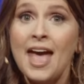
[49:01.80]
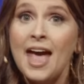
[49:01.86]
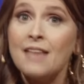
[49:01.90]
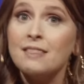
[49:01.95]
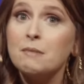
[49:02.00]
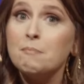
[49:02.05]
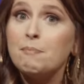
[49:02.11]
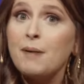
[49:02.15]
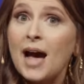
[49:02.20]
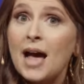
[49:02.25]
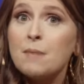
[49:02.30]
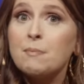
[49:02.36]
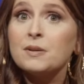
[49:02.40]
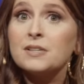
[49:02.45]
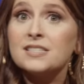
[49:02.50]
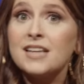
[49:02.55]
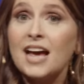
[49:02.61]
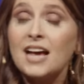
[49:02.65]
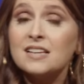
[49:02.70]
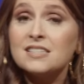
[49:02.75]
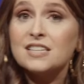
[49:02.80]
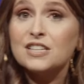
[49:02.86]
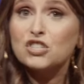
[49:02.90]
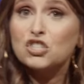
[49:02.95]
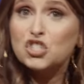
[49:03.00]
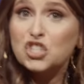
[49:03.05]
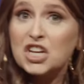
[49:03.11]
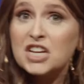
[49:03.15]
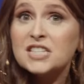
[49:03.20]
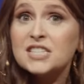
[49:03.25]
And the Bible tells us,
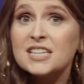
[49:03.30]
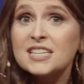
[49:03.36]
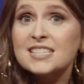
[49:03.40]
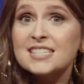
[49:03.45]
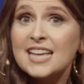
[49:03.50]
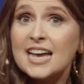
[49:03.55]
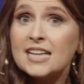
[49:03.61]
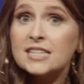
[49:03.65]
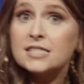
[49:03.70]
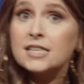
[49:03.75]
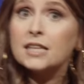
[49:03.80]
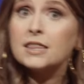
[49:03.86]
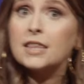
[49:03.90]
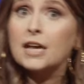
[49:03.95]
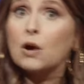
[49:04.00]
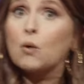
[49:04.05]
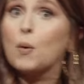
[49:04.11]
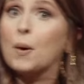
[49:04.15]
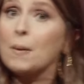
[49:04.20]
Jesus says that there